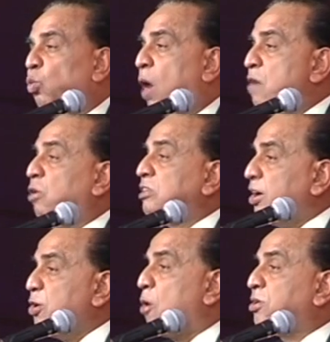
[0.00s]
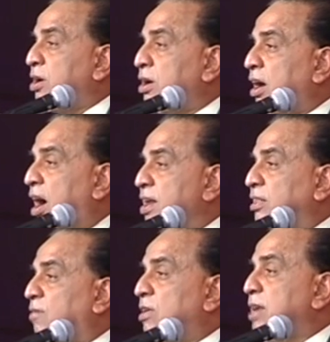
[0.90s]
One was a doctor,
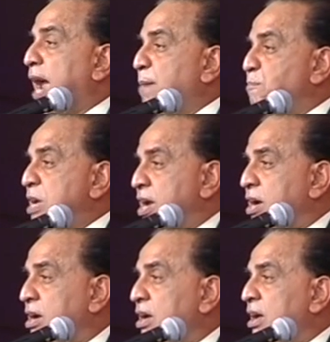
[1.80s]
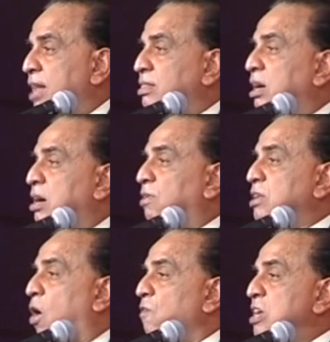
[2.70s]
another was a MBA, and third
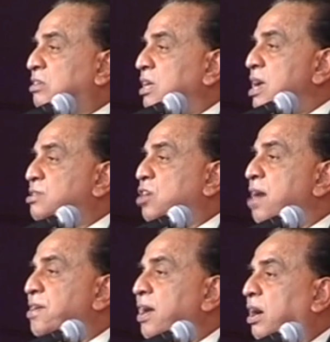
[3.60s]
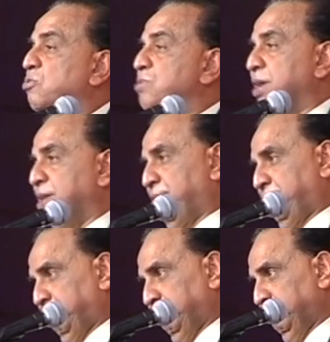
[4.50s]
was obviously a chartered
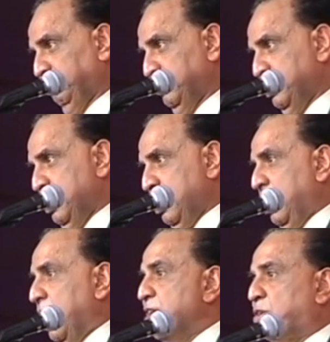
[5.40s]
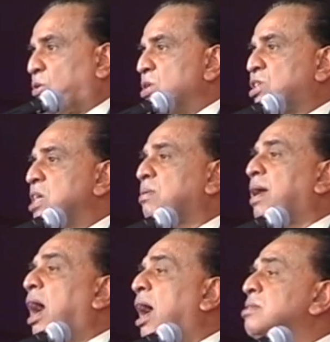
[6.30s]
accountant. Questions
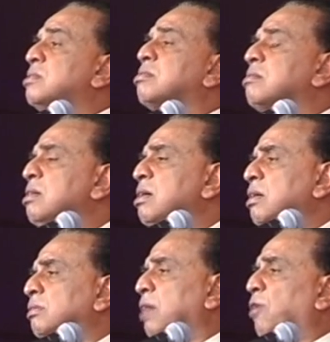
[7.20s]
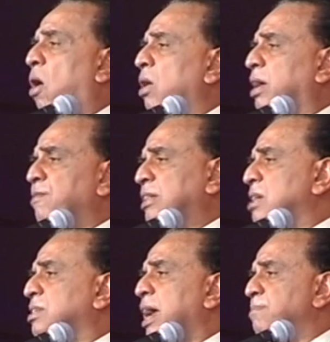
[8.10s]
were asked. They were all giving
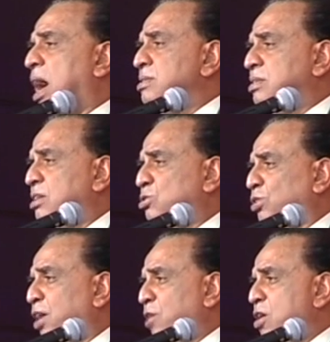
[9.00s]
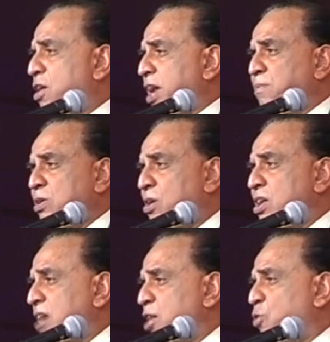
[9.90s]
the same answer, so they were not able to
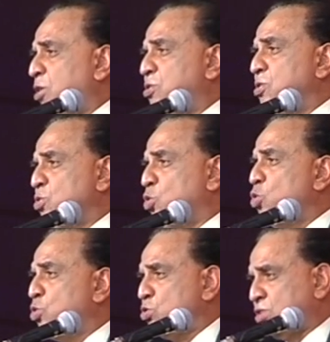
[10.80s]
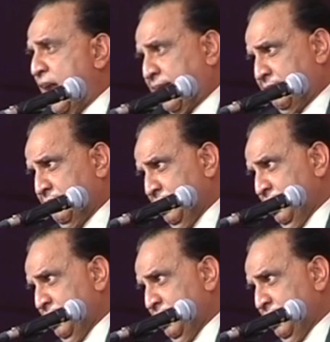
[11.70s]
decide what to do, who to select.